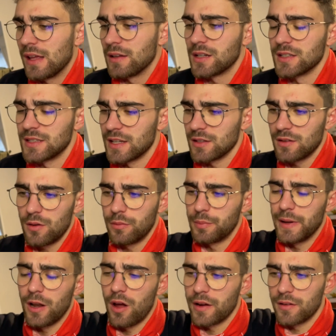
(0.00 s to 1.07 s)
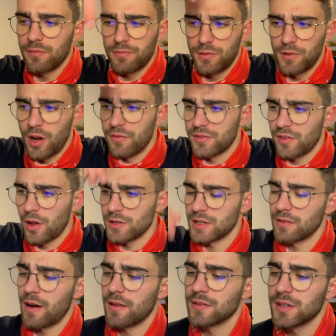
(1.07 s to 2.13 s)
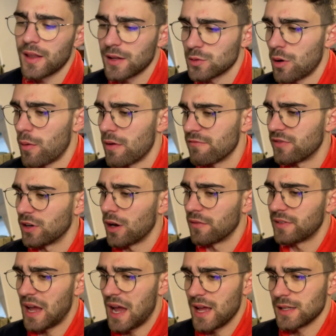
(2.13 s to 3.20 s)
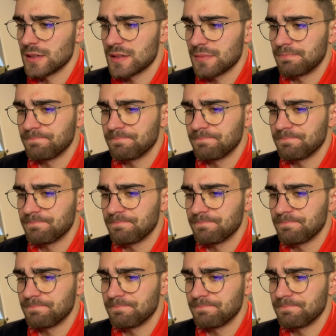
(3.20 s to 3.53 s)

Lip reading: because it would be like gloves floating around, so that's why I went for gloved hands.